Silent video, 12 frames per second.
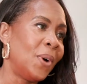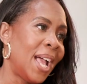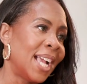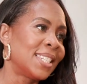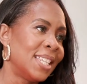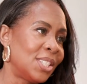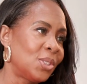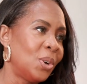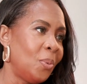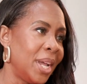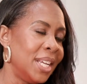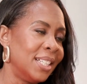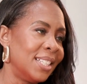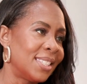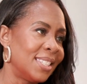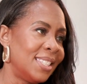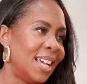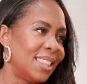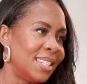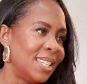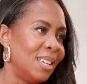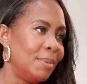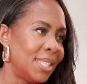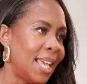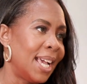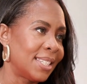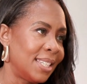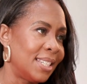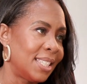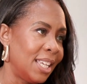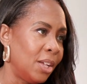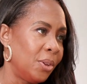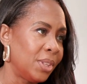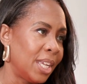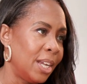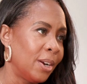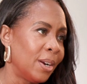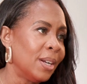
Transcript: Access to a waiting list is not the same as access to health care.